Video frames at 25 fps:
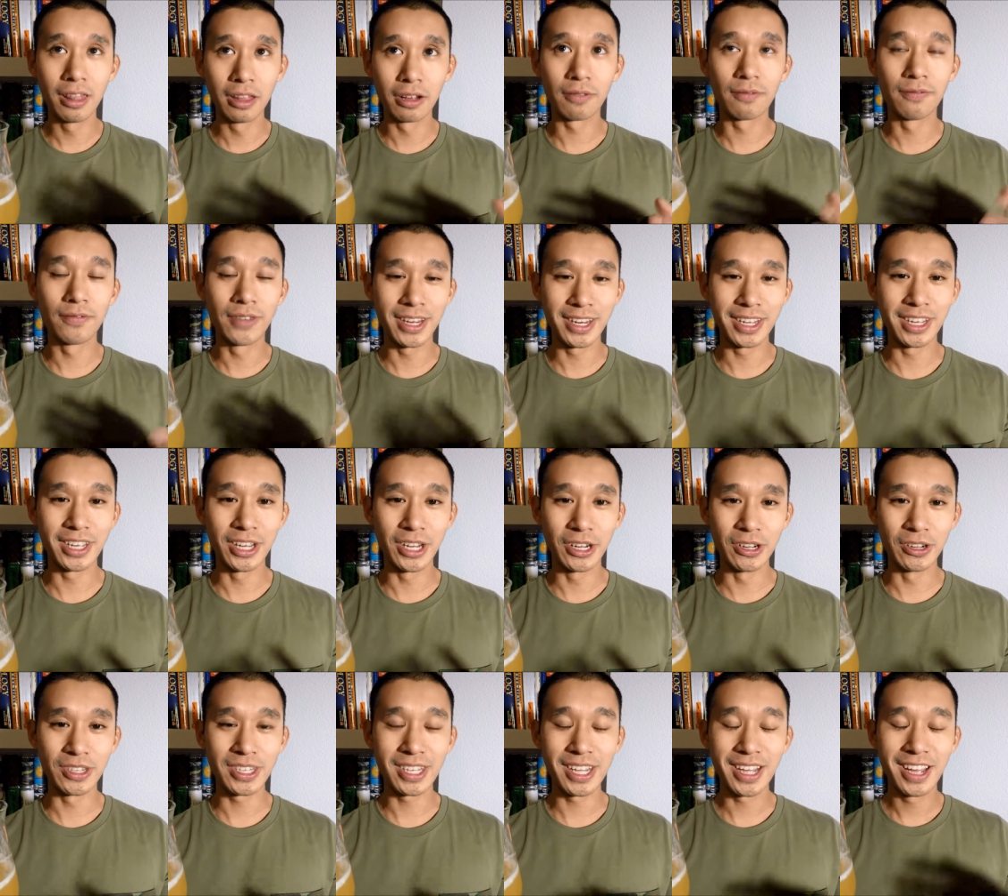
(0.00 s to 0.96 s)

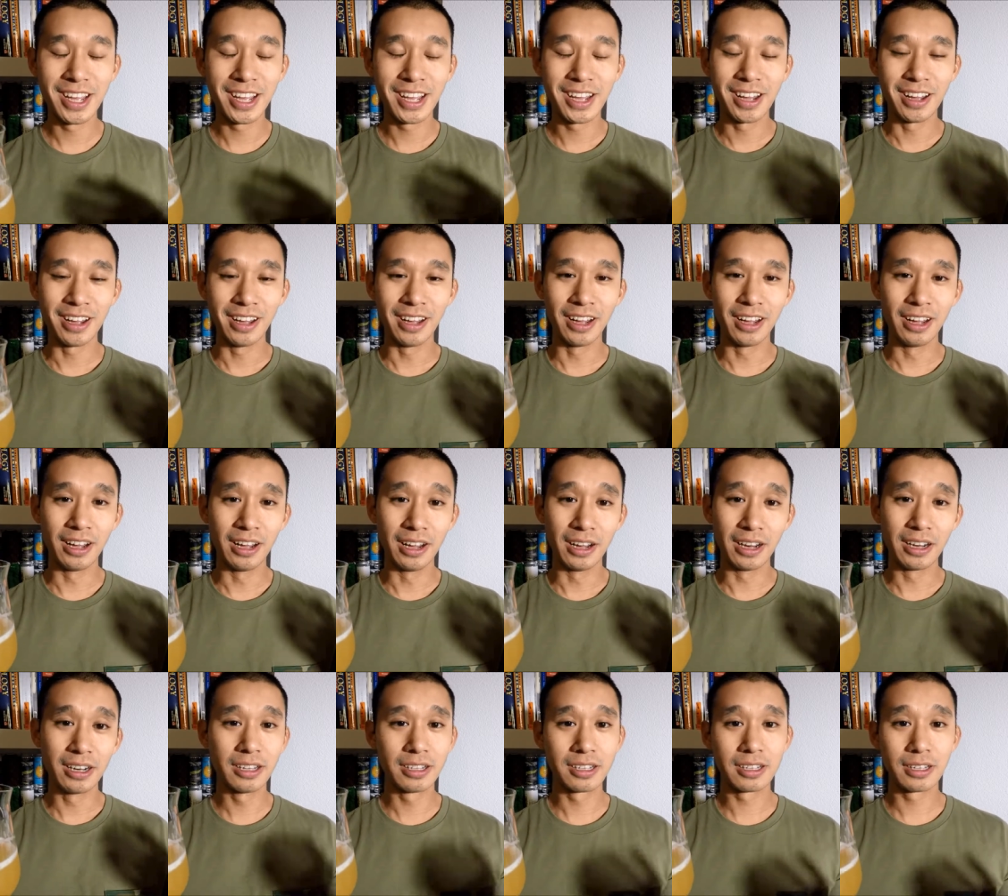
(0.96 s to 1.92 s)
videos,
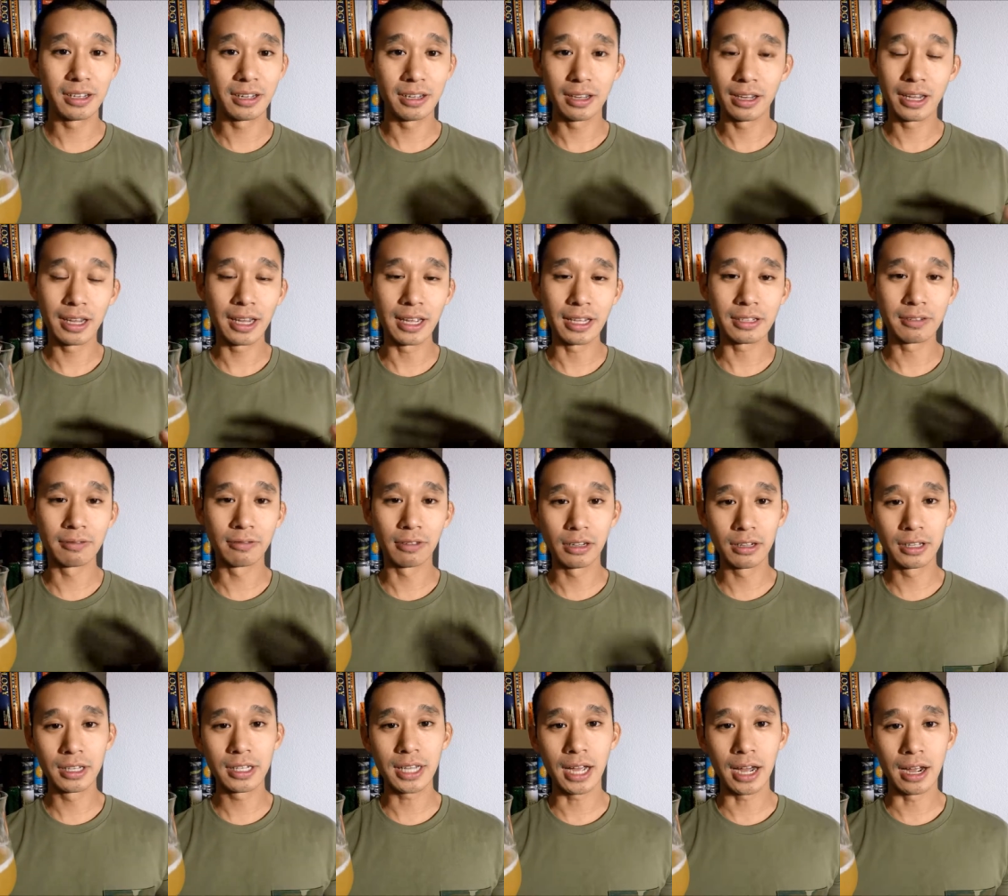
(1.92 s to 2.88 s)
It gets
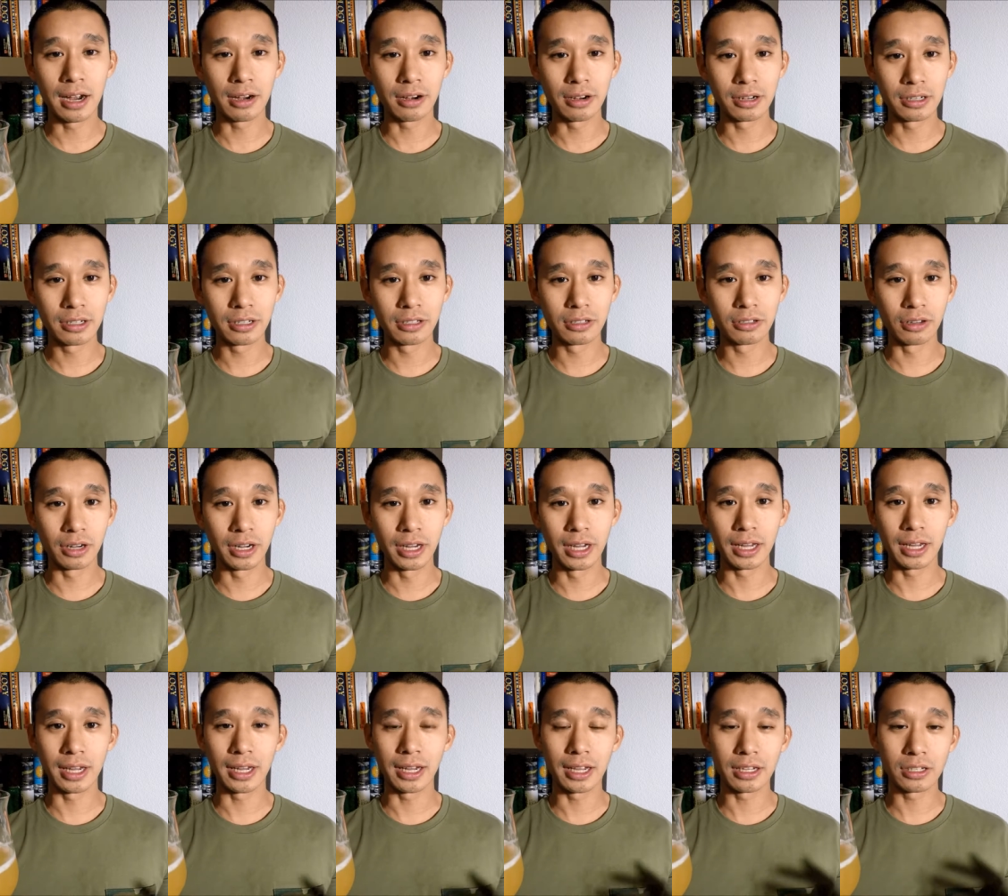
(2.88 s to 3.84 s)
really tiring to
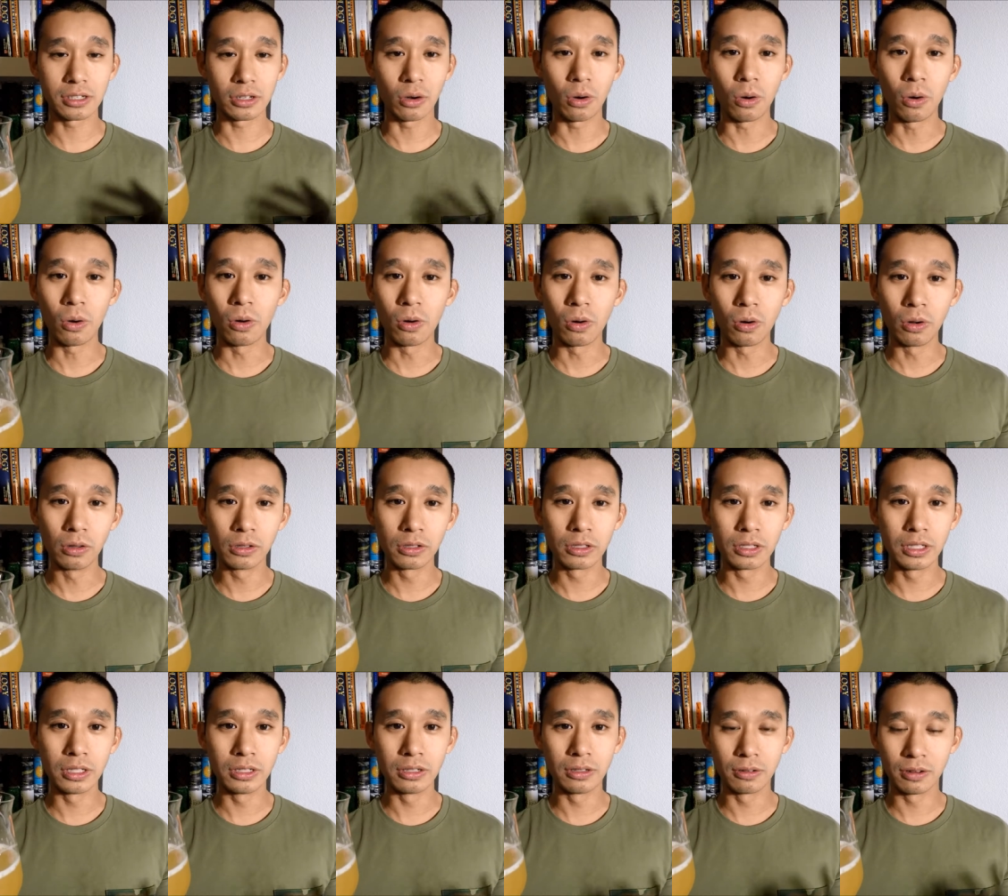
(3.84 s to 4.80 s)
drink. It gets old.
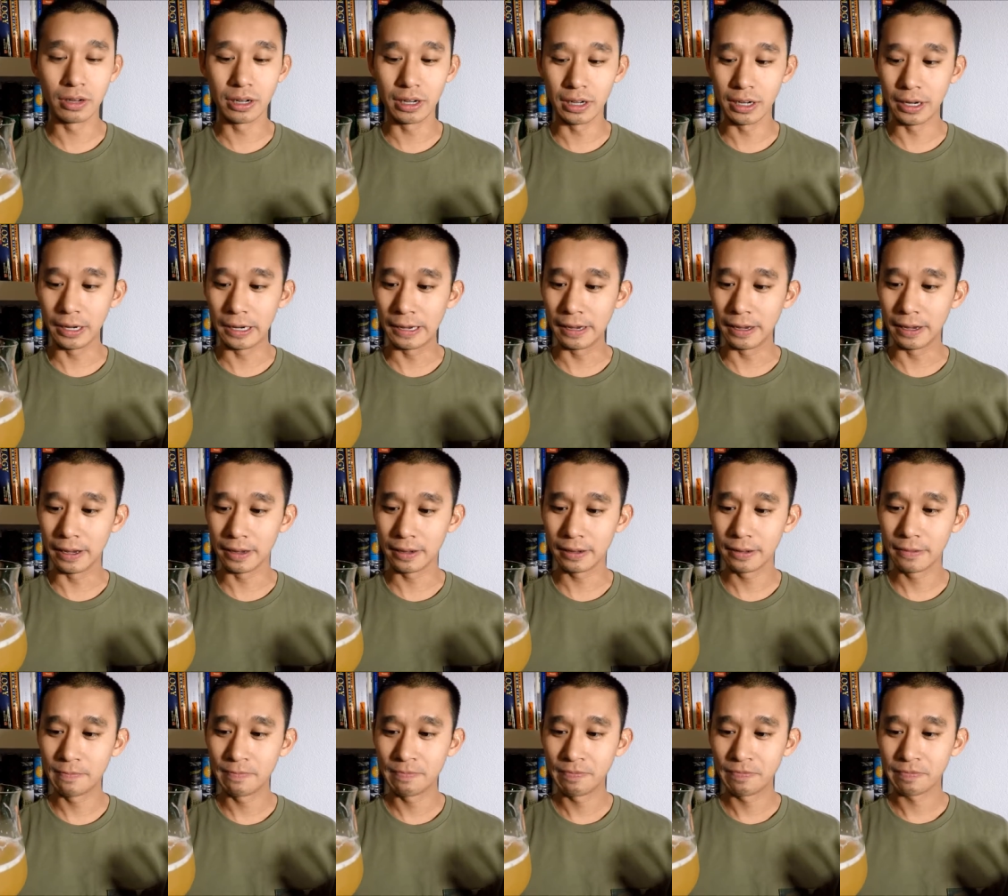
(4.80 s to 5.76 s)
You
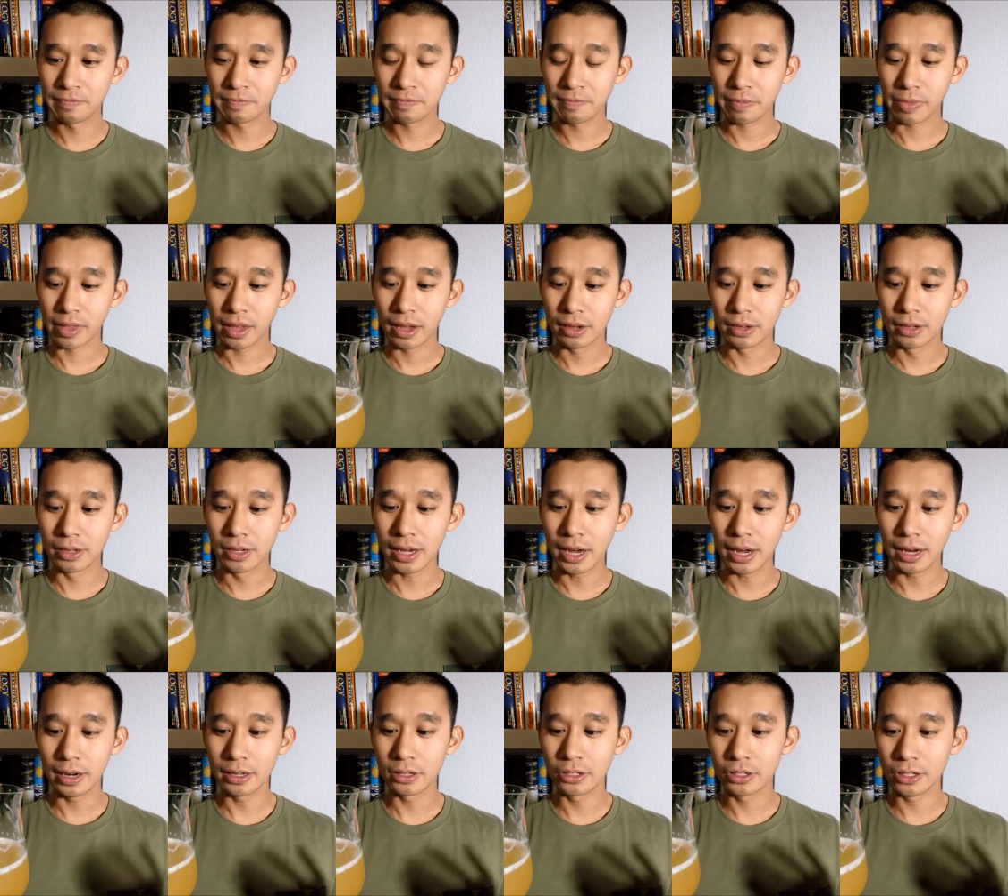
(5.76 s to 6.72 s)

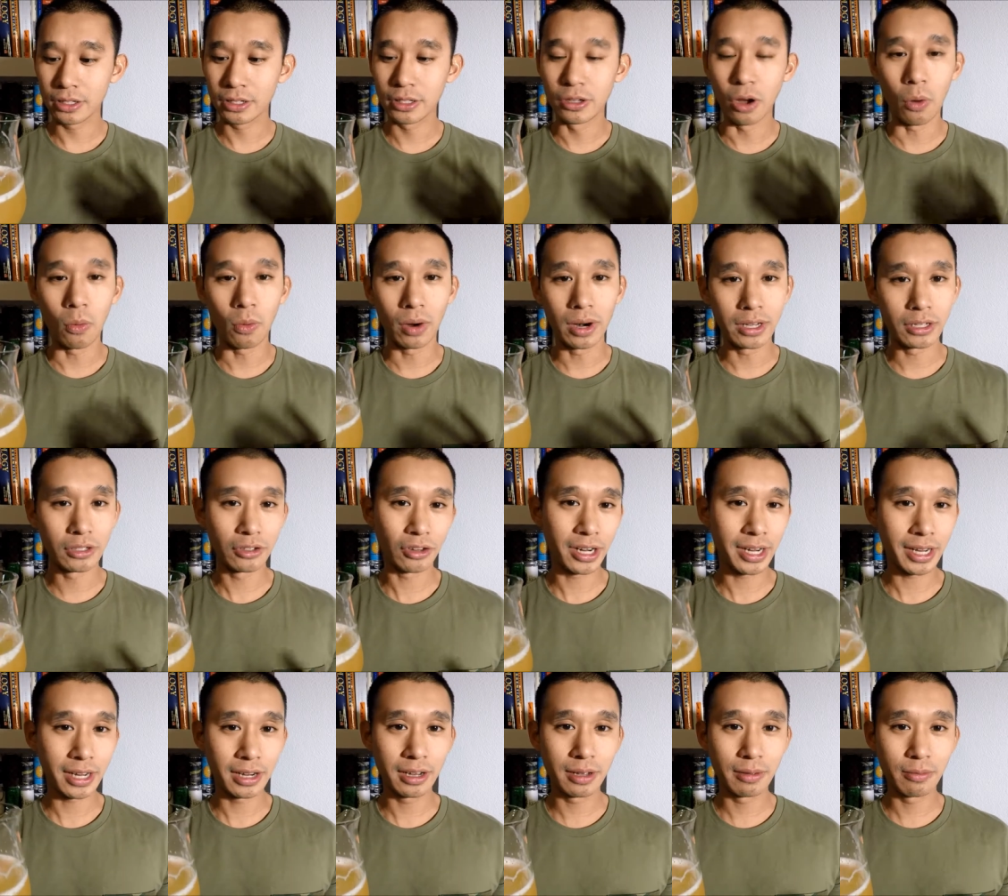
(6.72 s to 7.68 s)
kind of just don't want to
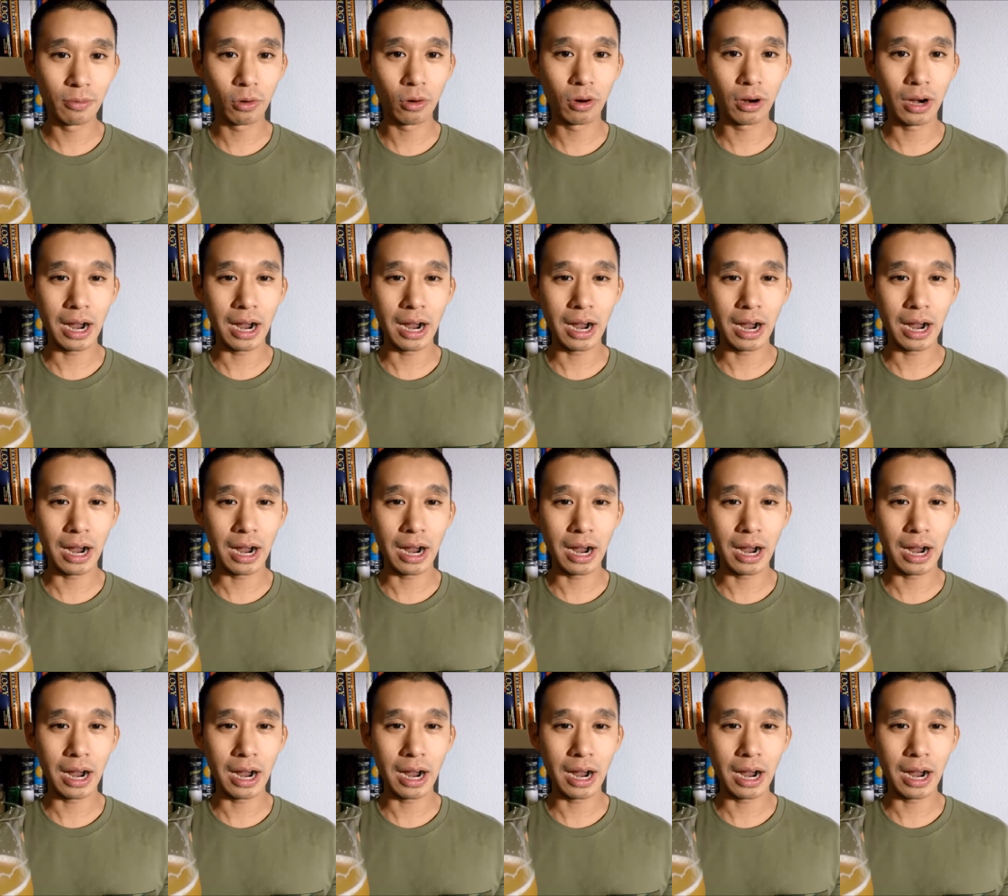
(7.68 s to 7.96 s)
drink it anymore